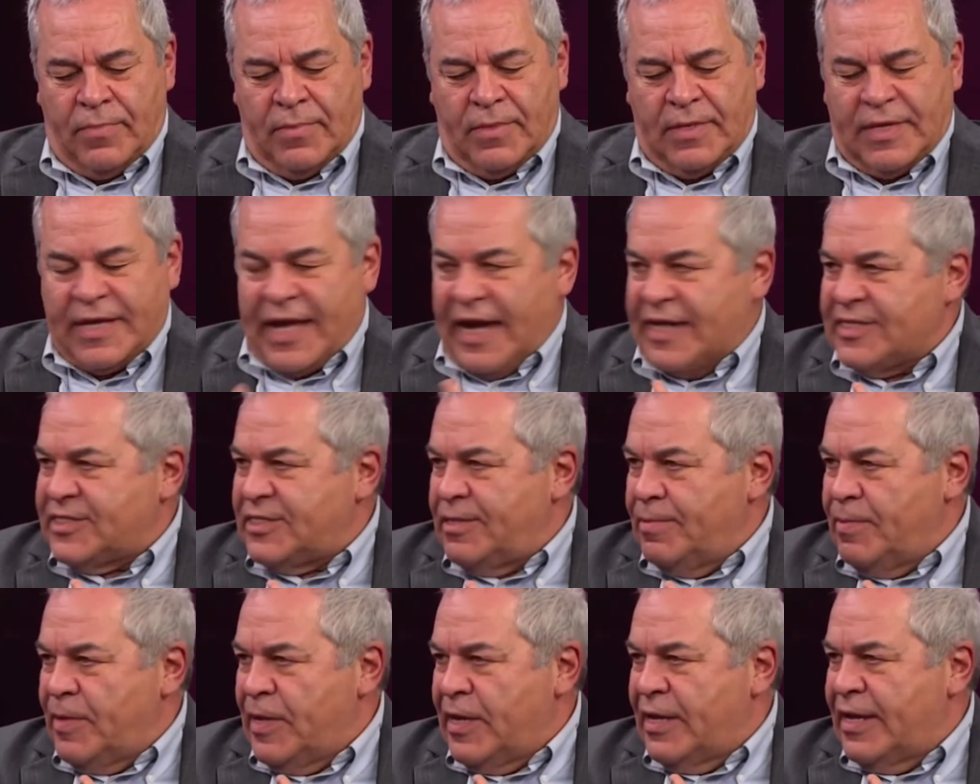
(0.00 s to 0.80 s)

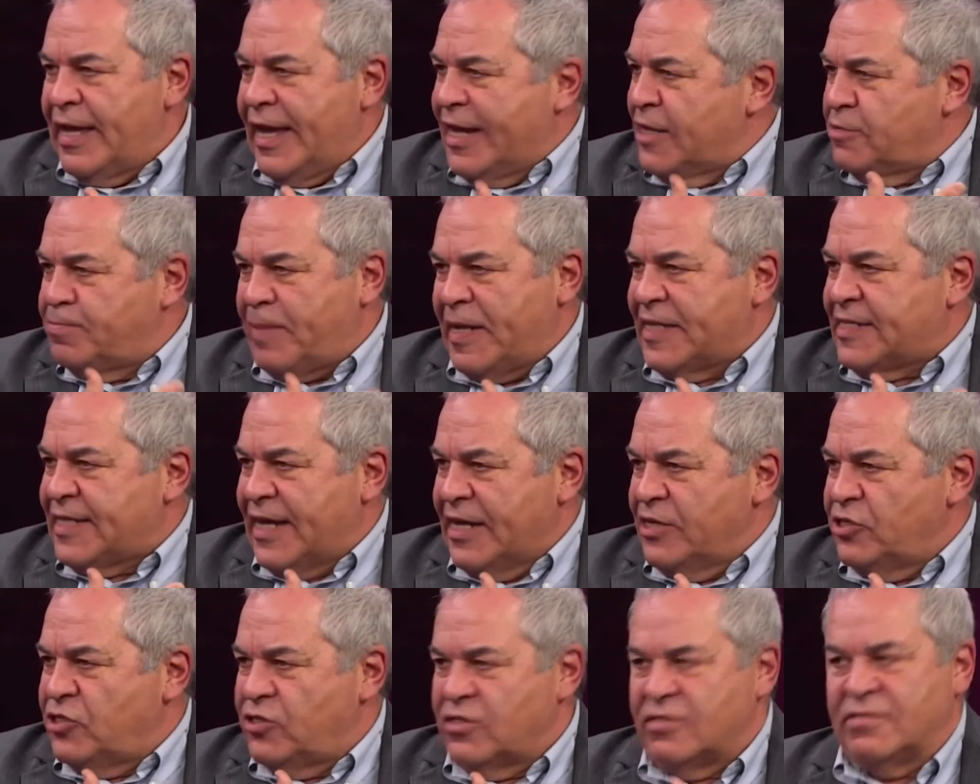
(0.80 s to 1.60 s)
customer
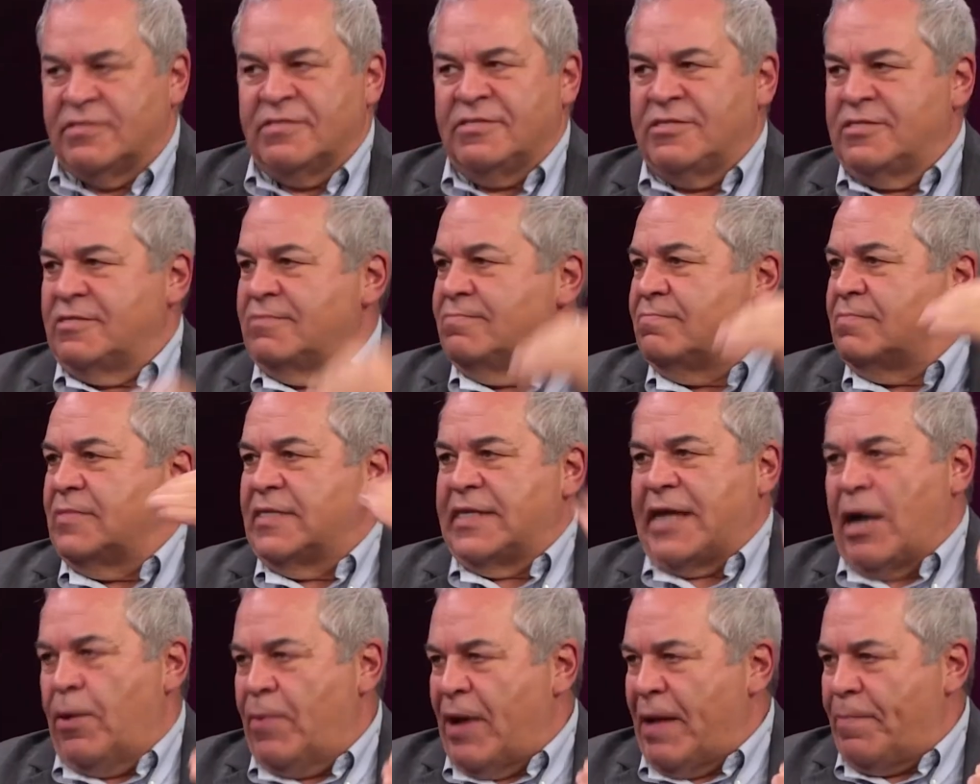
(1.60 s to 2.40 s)
expectations
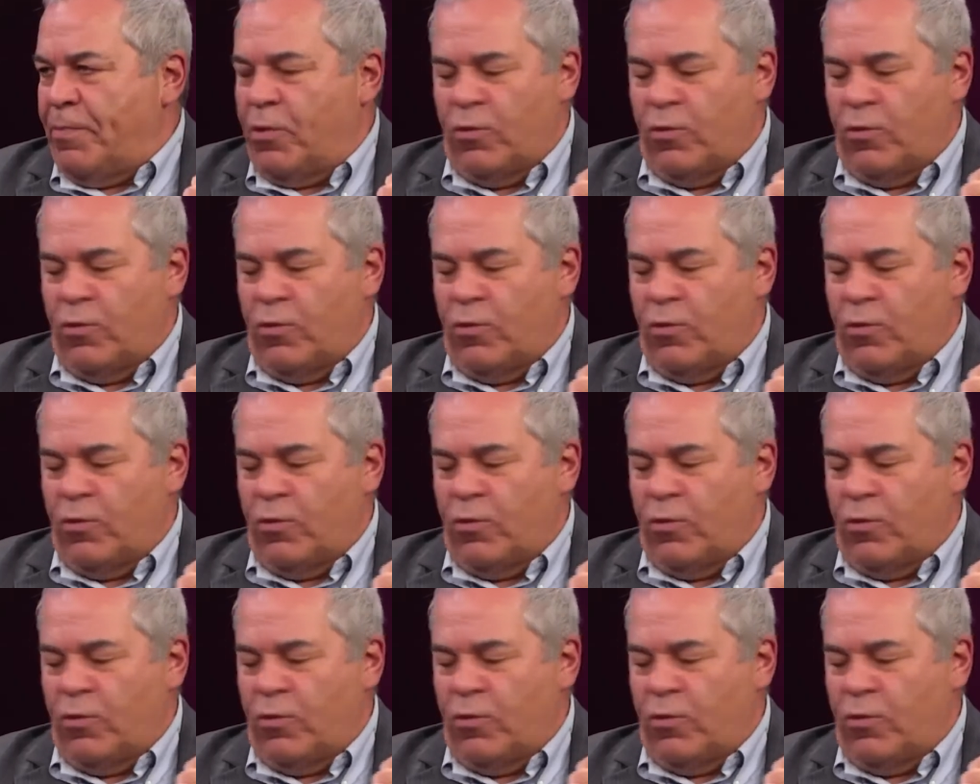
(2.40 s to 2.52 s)
go up